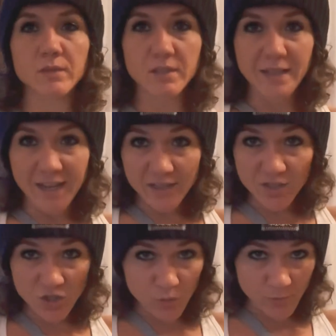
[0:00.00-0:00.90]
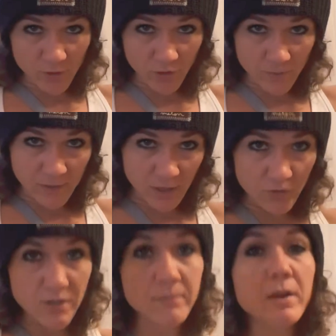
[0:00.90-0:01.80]
not super gripping your
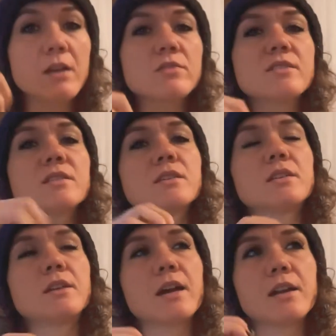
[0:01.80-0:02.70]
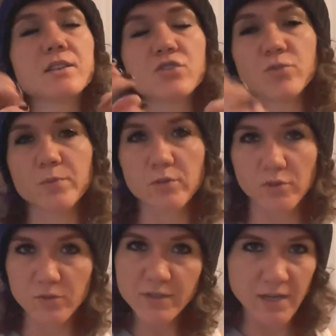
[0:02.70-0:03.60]
dumbbells, not super
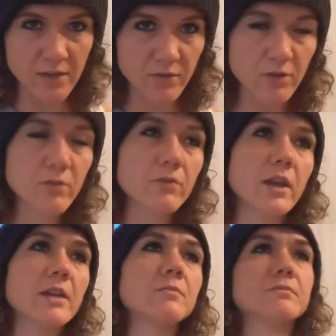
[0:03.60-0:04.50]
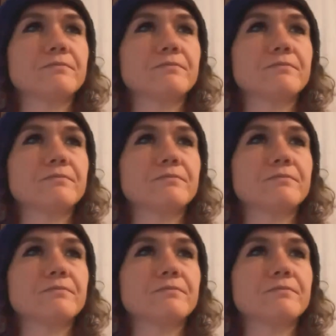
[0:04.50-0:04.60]
loose either, right?